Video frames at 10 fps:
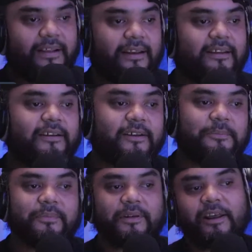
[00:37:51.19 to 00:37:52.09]
they're
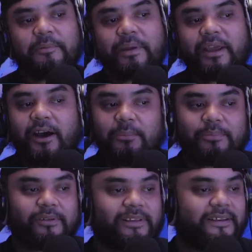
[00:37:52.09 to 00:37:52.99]
gonna be
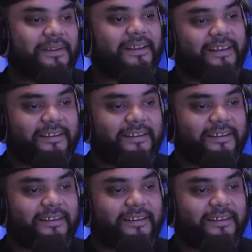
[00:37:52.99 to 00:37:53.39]
humble and be like,